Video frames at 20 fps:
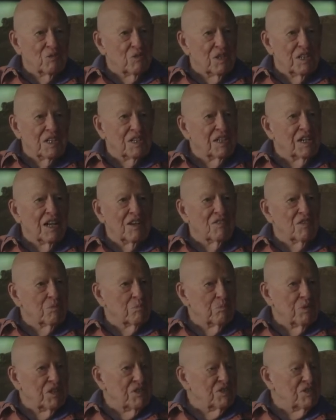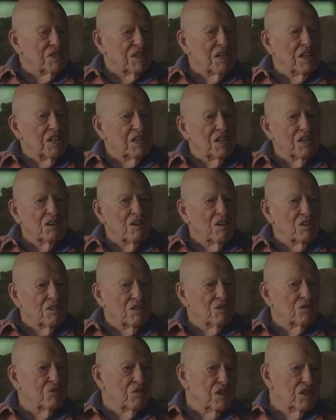We didn't have a piece of gear,
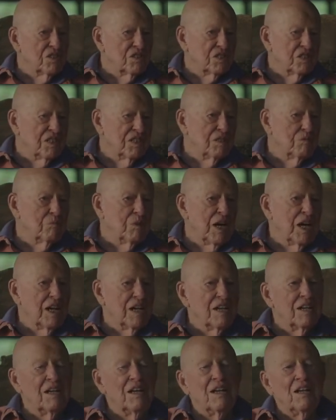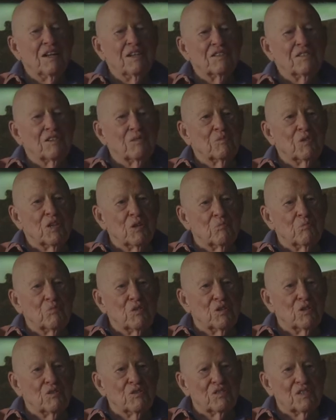although Ross did buy some hip
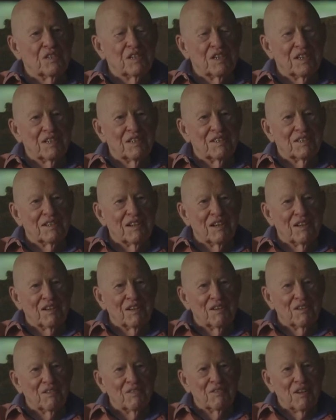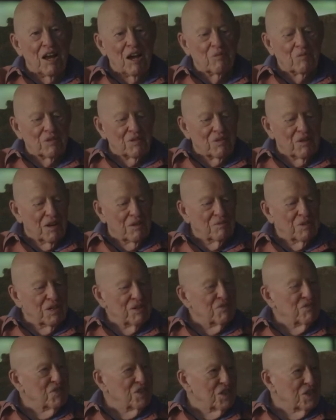boots at uh, Abercrombie
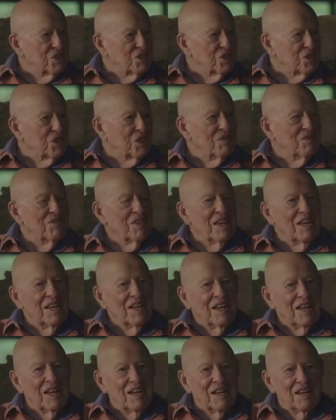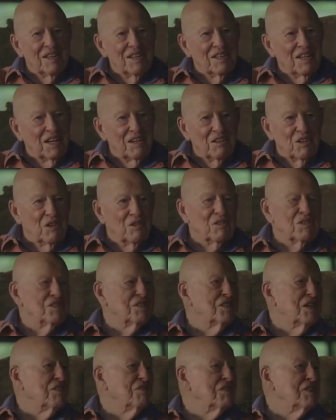and Fitch. Uh, they loaned
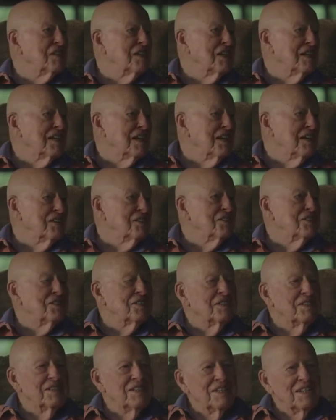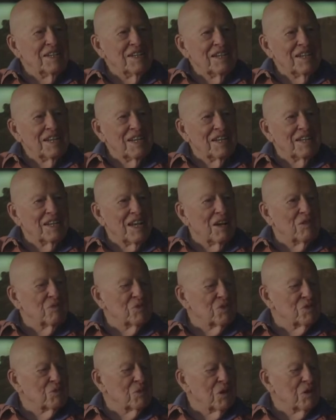us everything else, and that
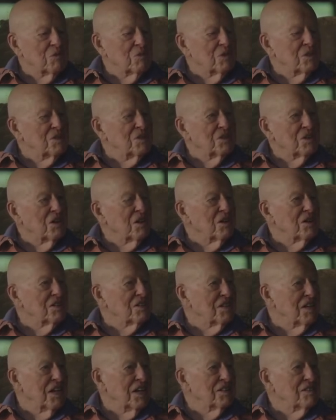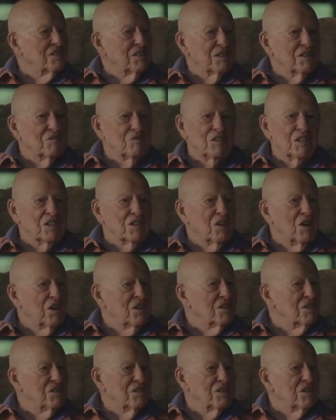was where we started catching. We
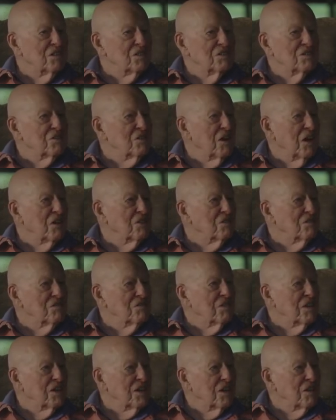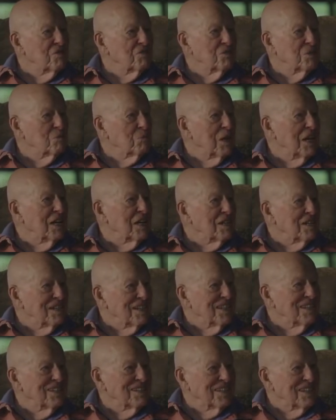caught little trout right off the bat
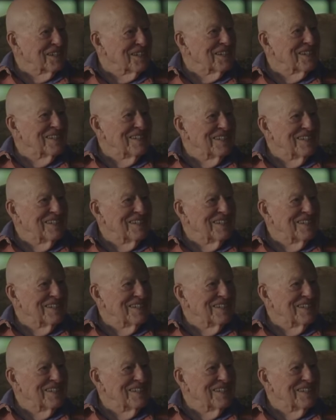down there.